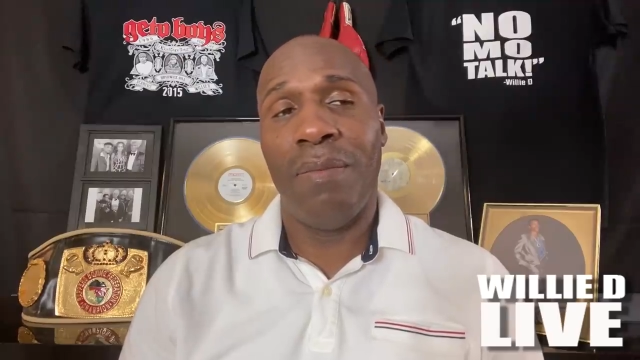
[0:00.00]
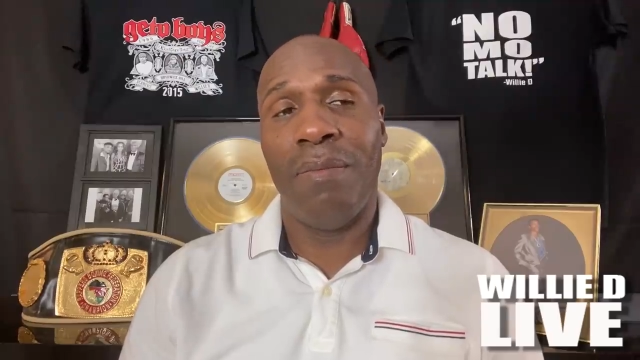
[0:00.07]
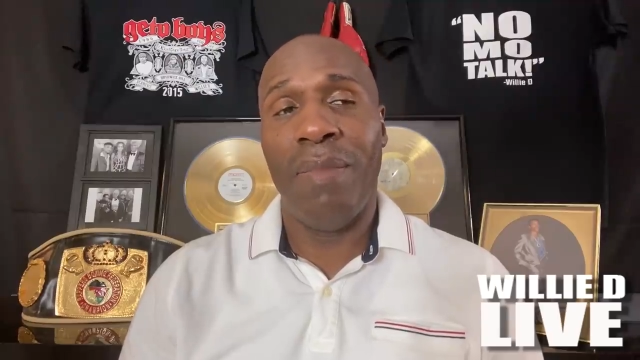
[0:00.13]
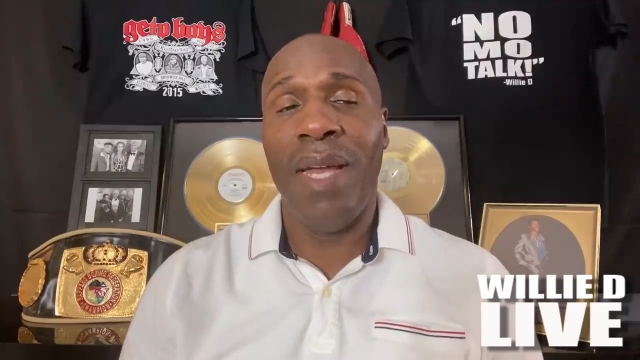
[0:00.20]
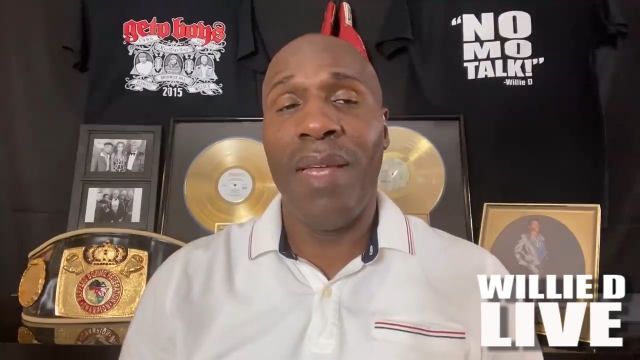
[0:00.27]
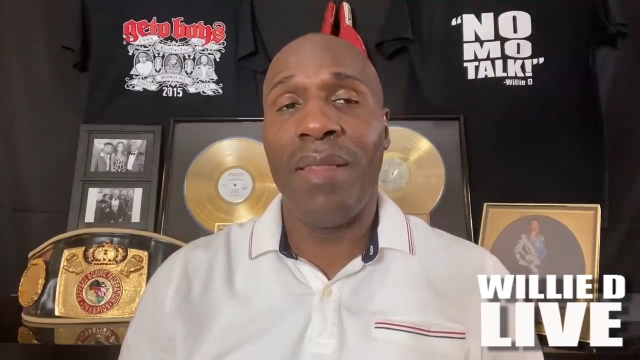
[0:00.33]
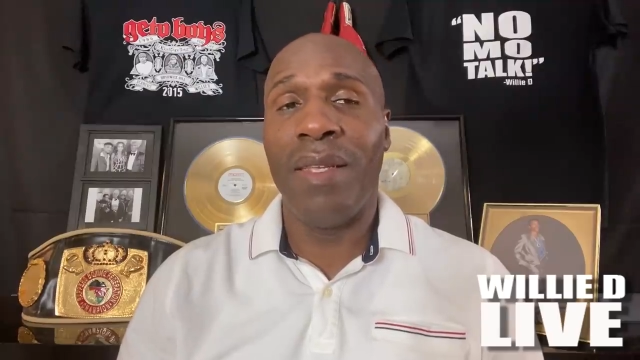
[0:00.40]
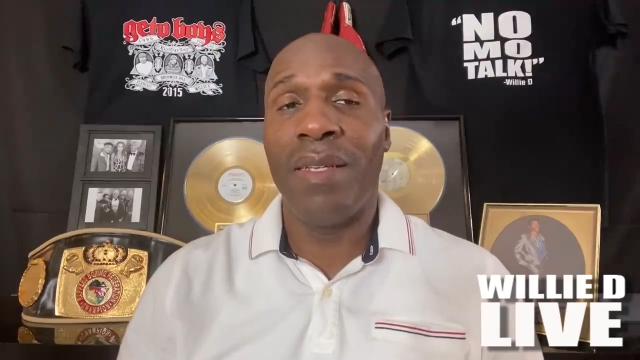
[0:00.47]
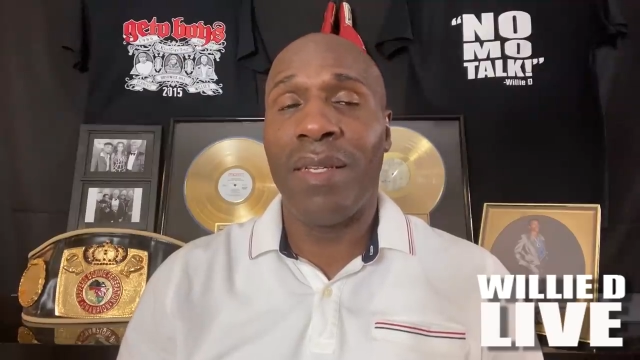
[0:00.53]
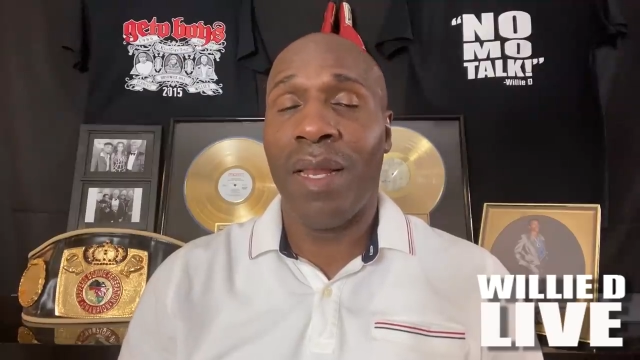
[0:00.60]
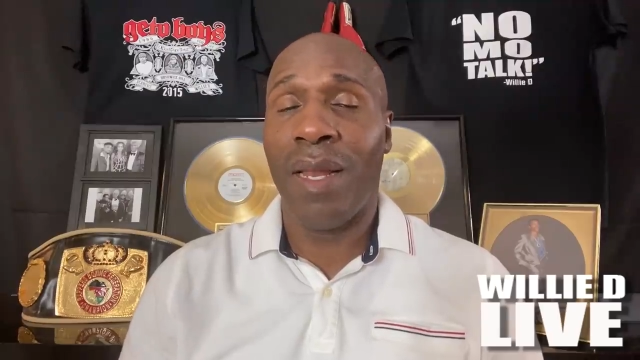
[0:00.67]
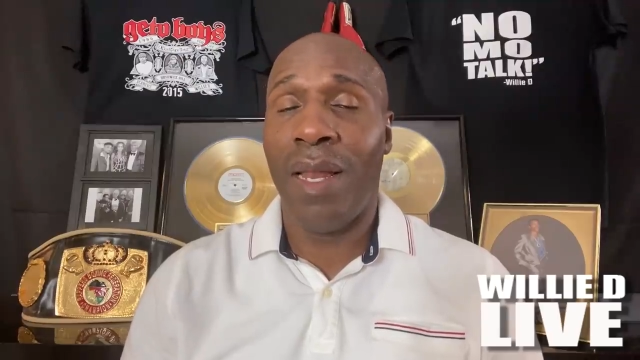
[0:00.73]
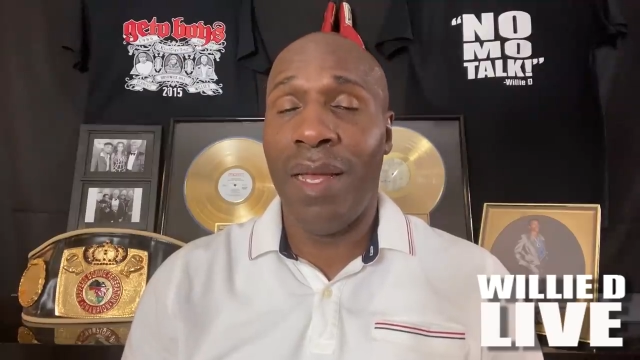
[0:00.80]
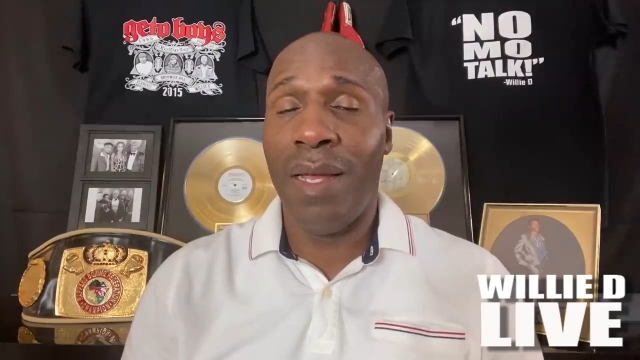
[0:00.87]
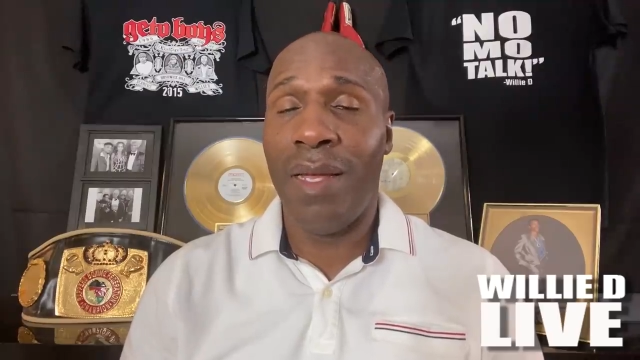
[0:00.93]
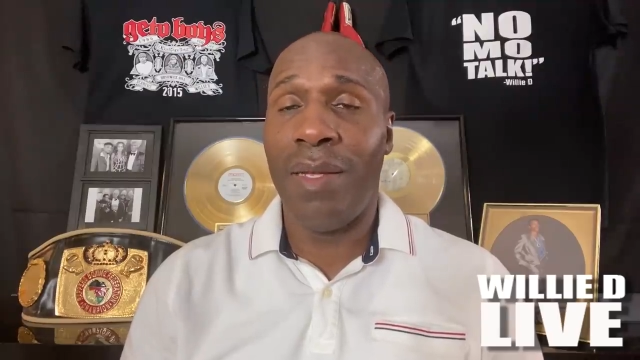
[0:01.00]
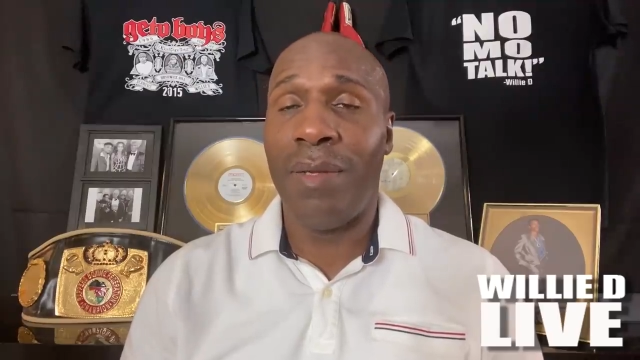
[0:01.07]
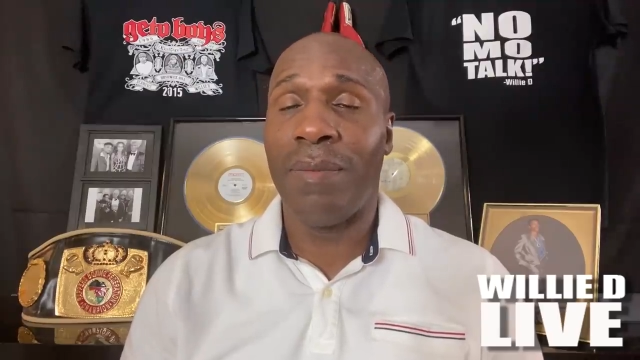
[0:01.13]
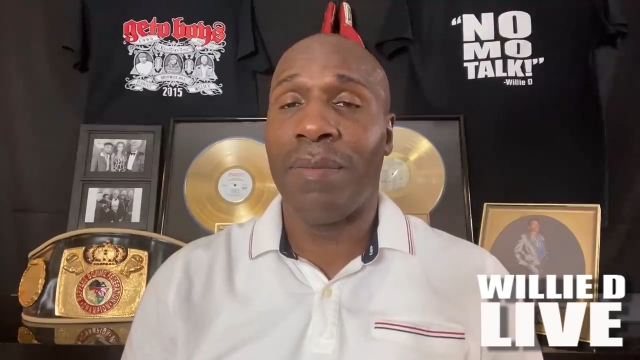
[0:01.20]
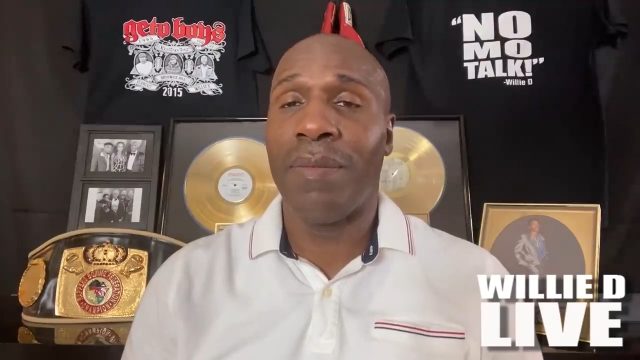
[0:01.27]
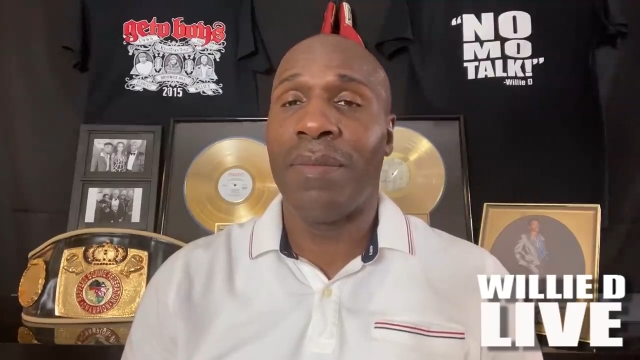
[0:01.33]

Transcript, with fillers: made this claim.